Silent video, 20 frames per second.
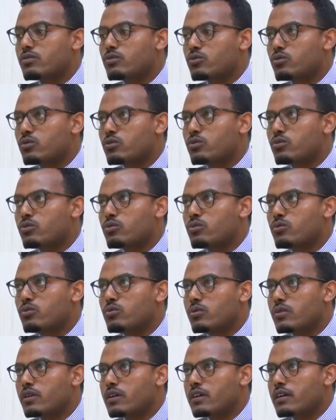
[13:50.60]

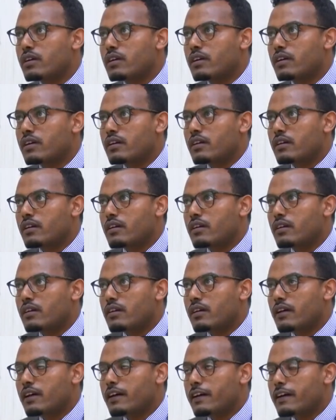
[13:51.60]
to
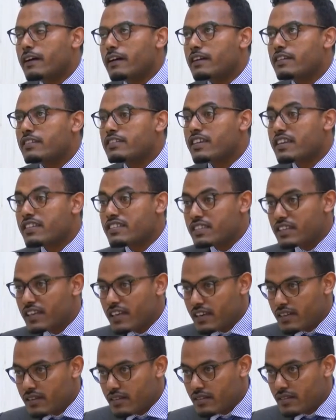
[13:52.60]

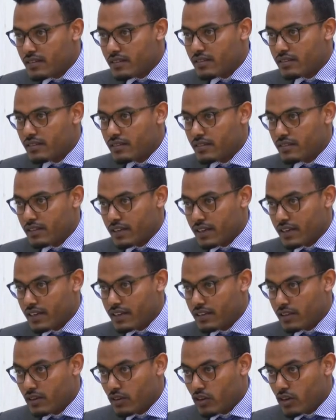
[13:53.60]
sustain the
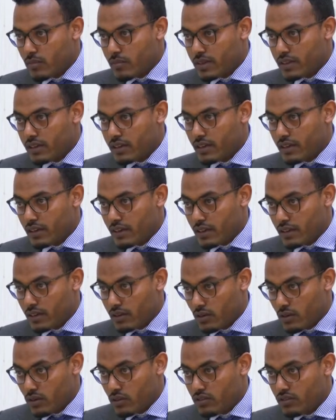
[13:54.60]
current economic
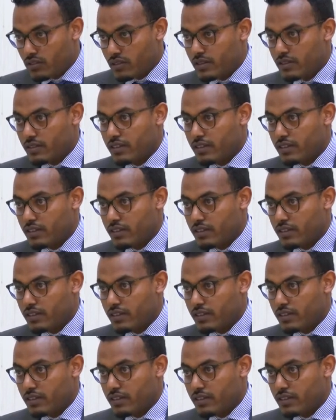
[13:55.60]
growth,